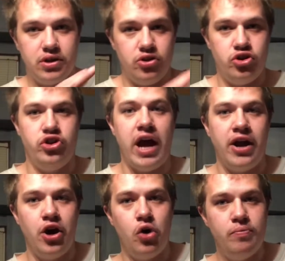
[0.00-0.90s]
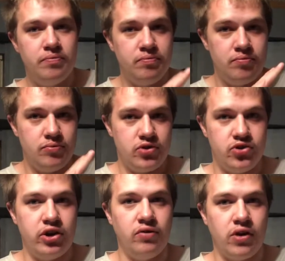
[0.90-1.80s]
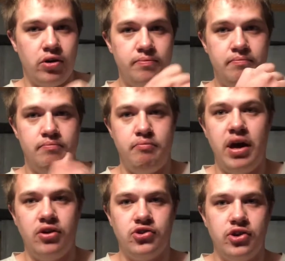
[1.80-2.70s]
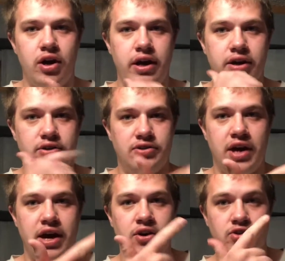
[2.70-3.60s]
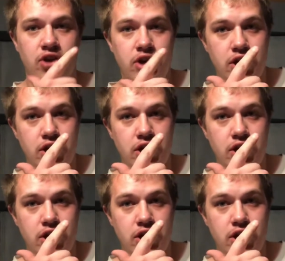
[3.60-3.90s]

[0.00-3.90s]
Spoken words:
Shadow, Silver, Metal Sonic, Tails,